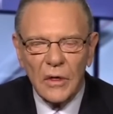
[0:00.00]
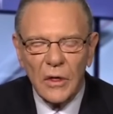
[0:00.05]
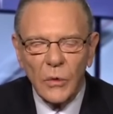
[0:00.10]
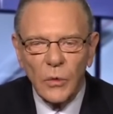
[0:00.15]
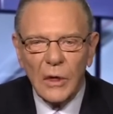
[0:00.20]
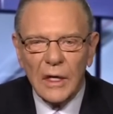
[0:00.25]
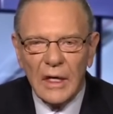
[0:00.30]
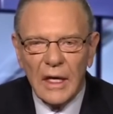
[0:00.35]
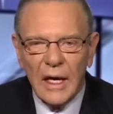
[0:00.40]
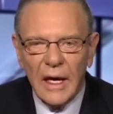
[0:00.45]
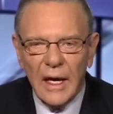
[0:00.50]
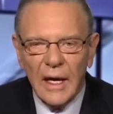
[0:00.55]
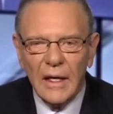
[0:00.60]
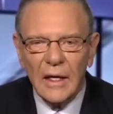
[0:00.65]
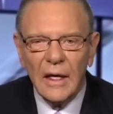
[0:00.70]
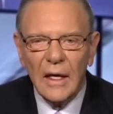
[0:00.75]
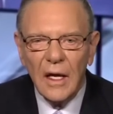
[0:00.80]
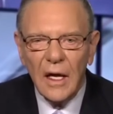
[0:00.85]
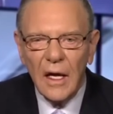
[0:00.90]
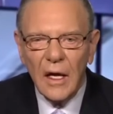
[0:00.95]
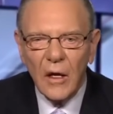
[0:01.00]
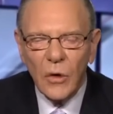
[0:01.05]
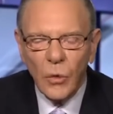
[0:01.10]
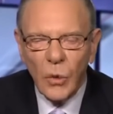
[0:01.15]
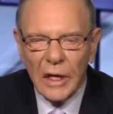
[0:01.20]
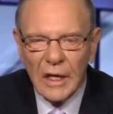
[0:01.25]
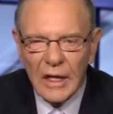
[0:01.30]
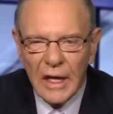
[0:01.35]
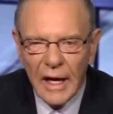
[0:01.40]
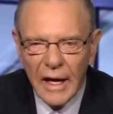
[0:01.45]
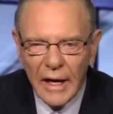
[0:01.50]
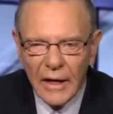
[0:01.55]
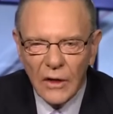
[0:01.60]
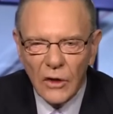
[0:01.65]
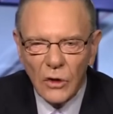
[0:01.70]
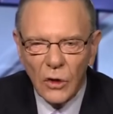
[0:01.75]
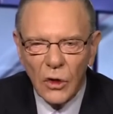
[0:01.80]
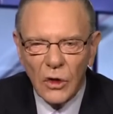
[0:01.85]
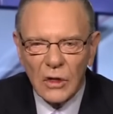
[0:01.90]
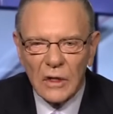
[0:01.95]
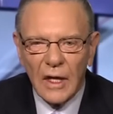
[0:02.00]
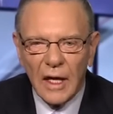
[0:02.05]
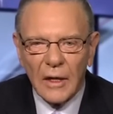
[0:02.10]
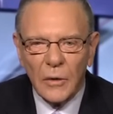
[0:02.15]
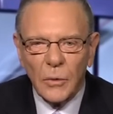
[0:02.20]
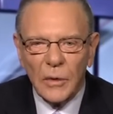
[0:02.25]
We can't look like